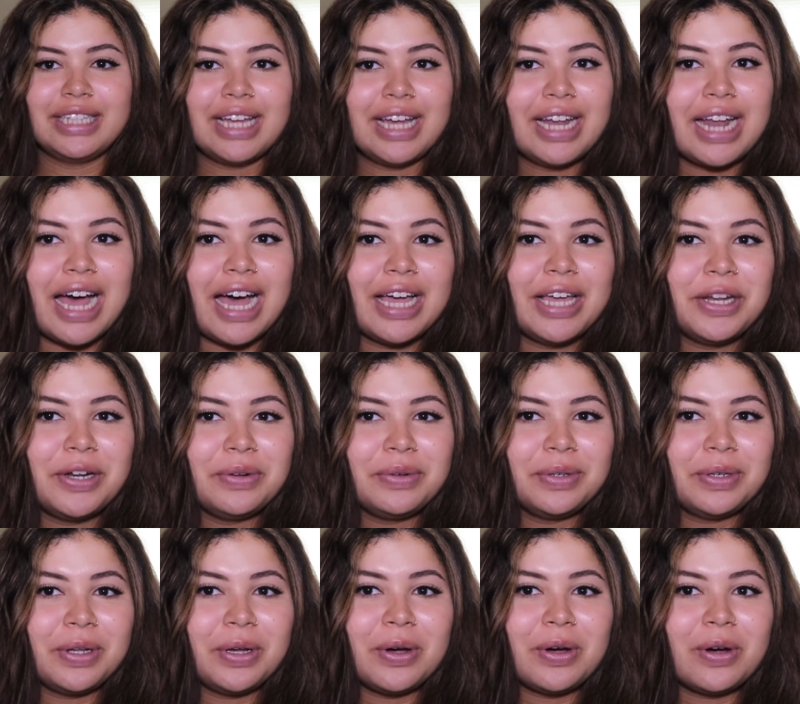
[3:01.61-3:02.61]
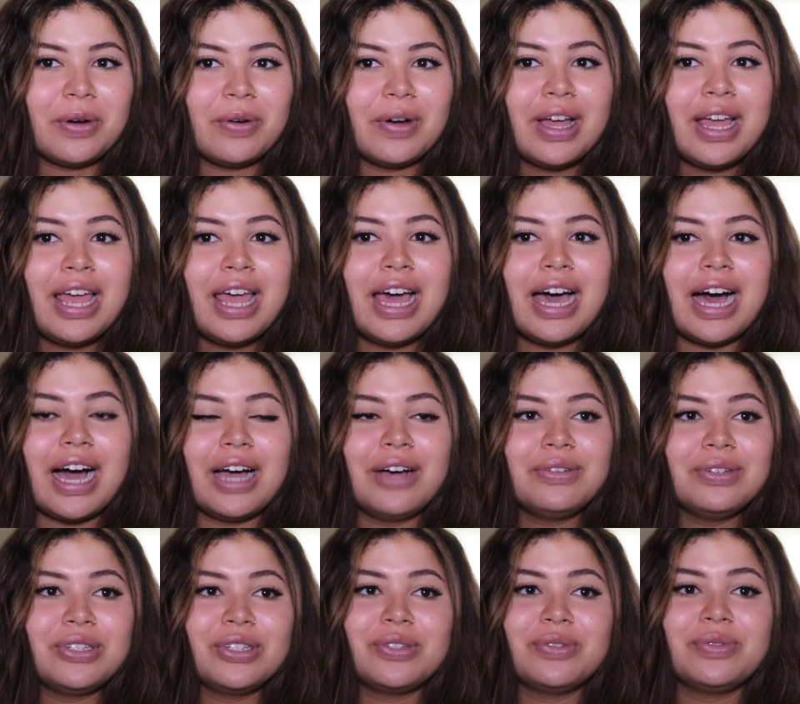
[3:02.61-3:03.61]
that. I don't know. I
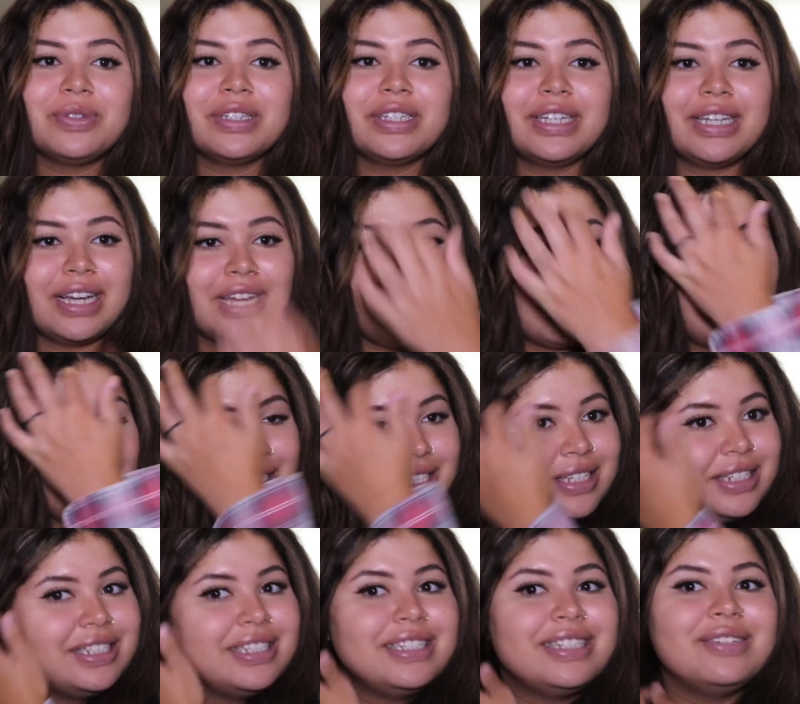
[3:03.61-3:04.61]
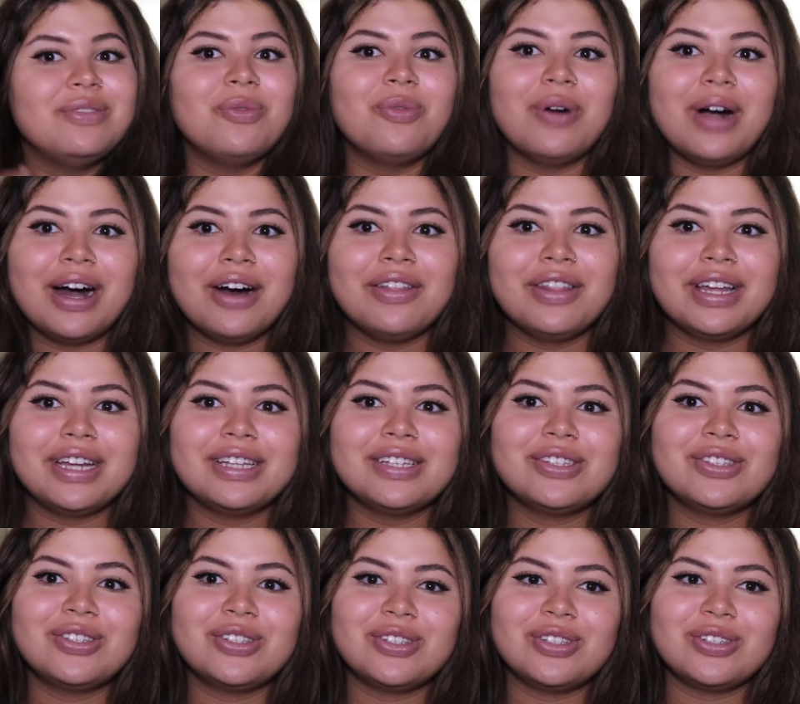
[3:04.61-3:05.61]
was like, wow, that is
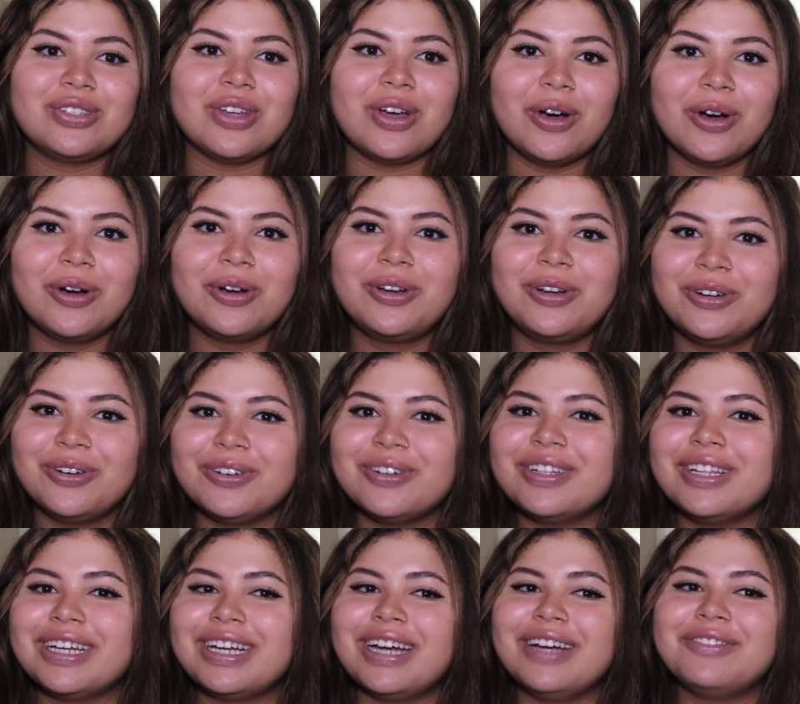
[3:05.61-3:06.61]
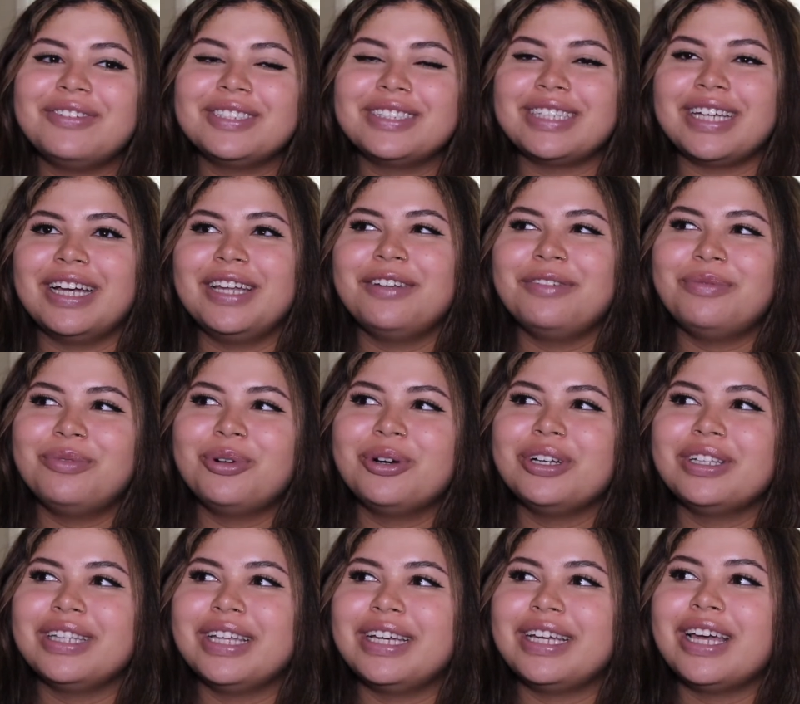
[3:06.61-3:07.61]
so cool. Like I was kind of more
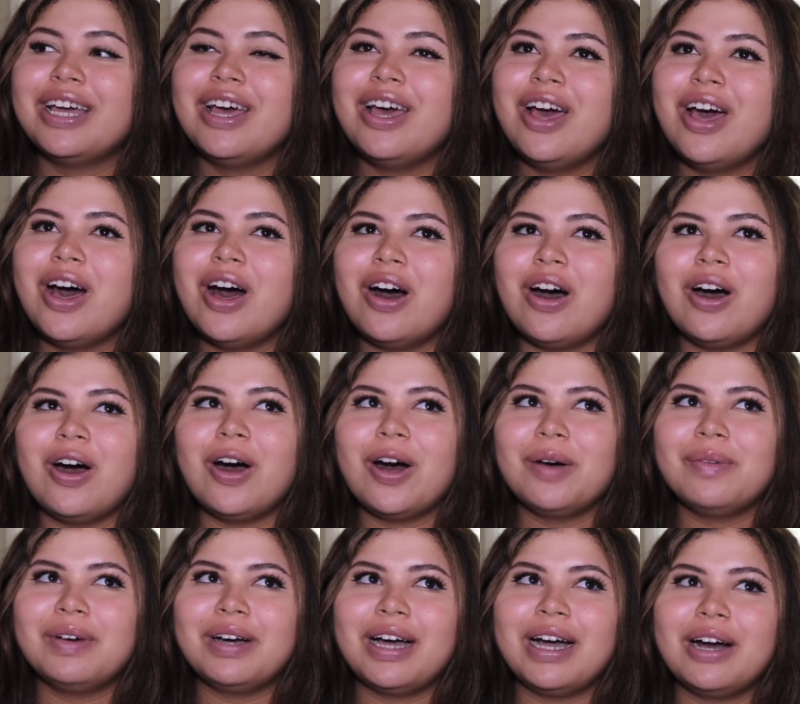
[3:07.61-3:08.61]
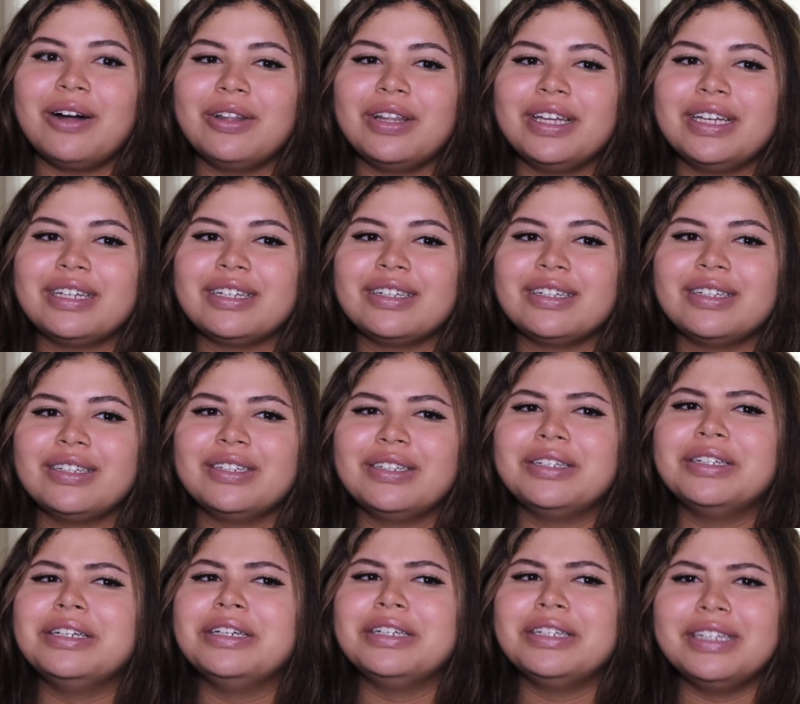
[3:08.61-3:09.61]
in like awe about how like,
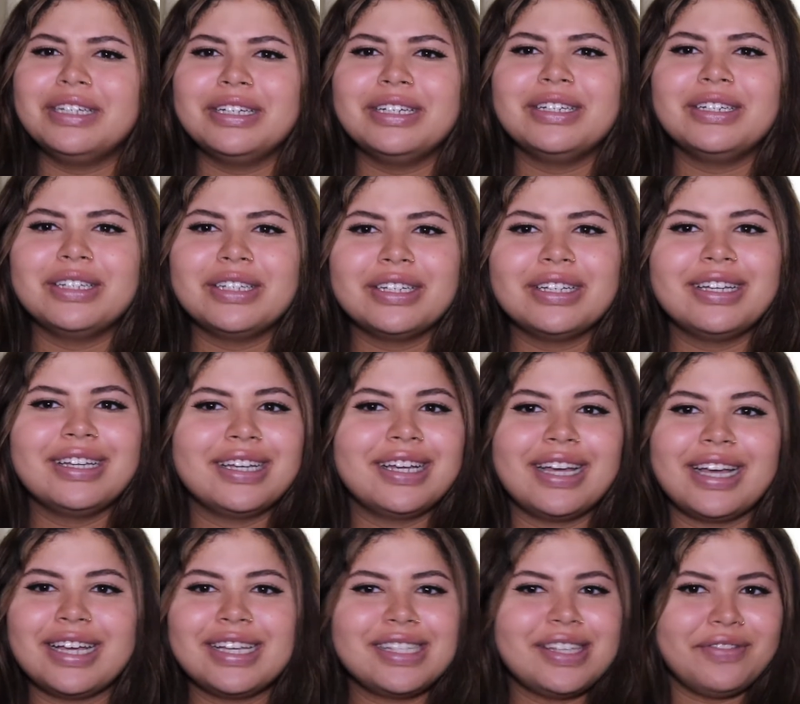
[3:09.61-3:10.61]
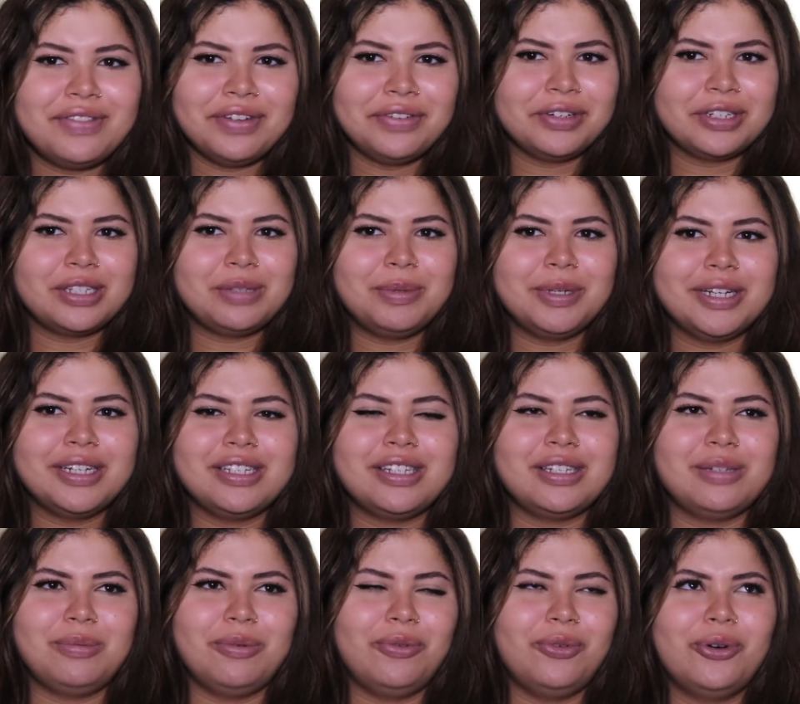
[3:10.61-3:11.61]
because I've never experienced
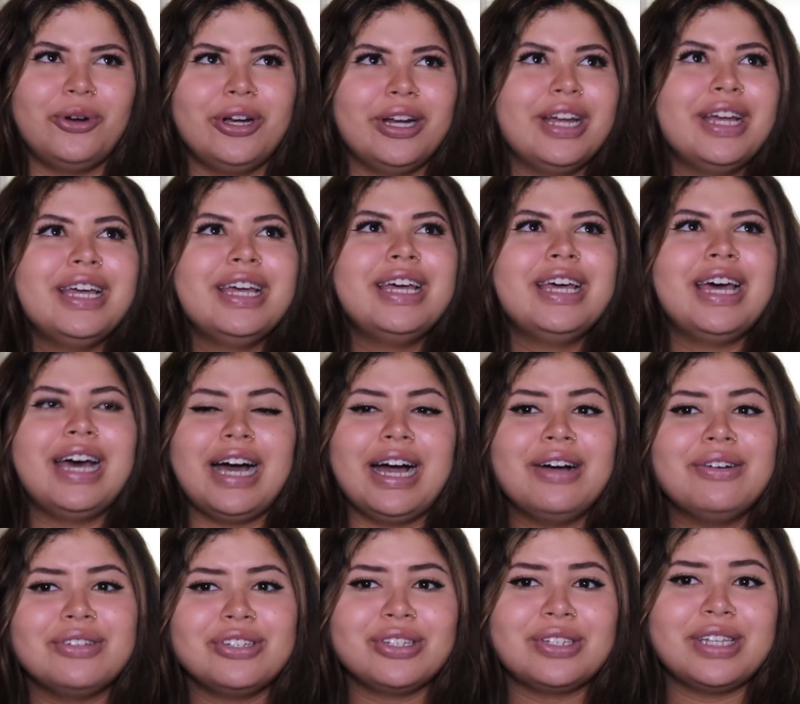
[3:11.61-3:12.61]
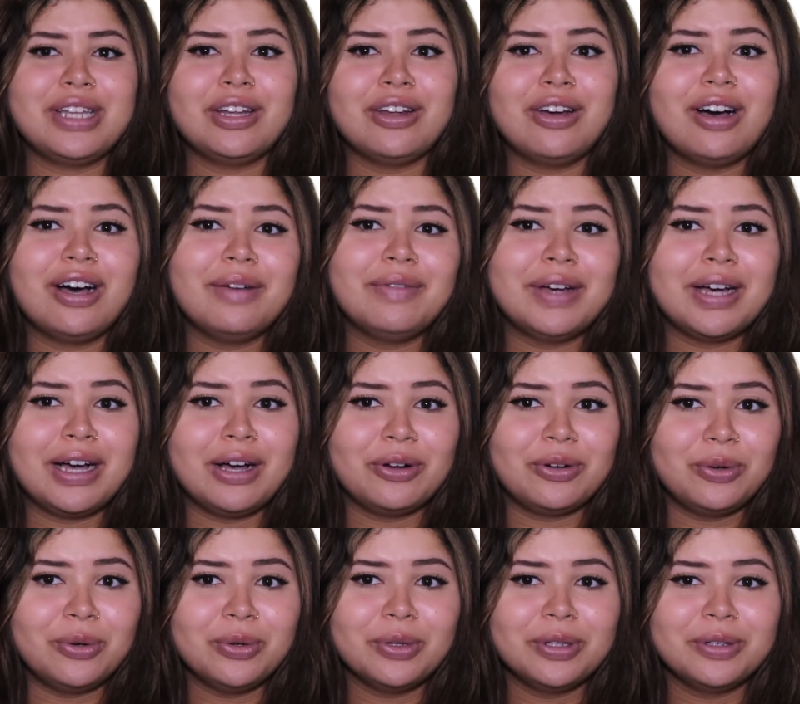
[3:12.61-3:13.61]
this before. I was just in awe about how
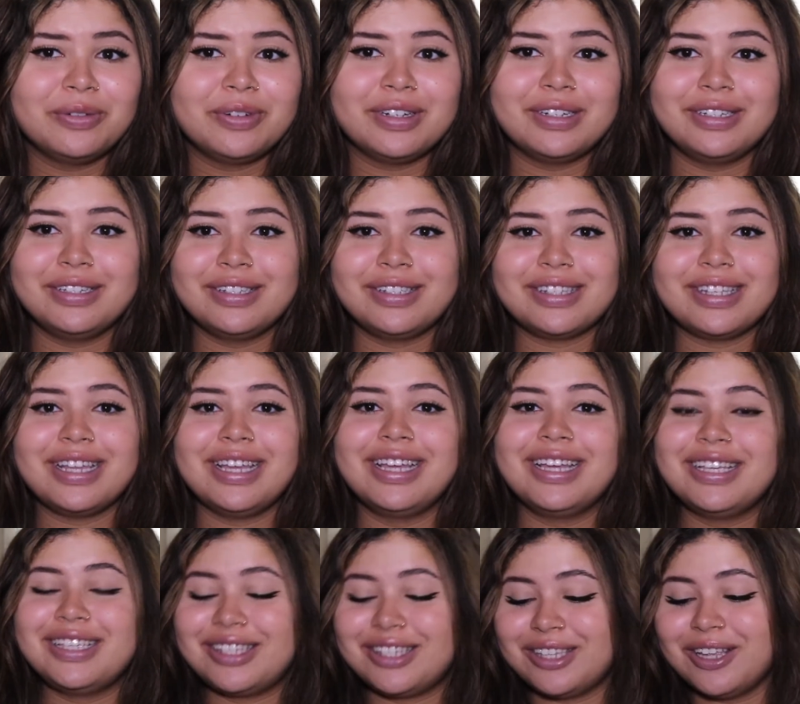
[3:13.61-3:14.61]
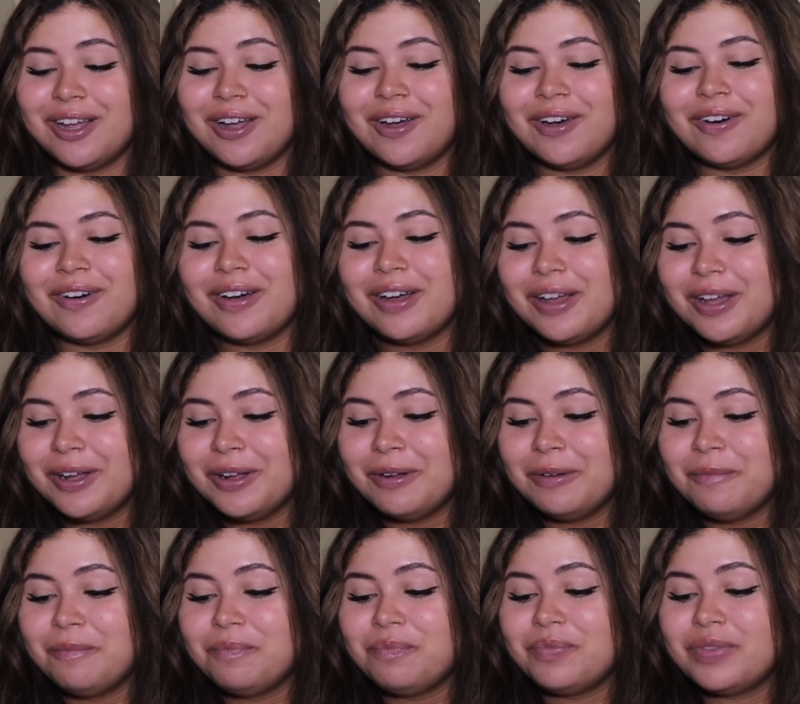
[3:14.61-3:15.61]
cool it was. So,
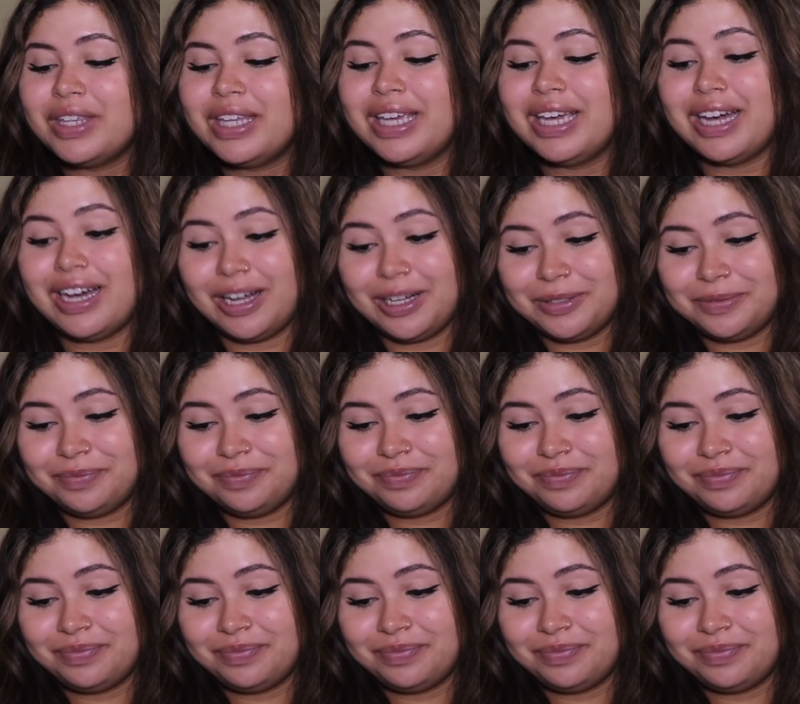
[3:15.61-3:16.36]
yeah.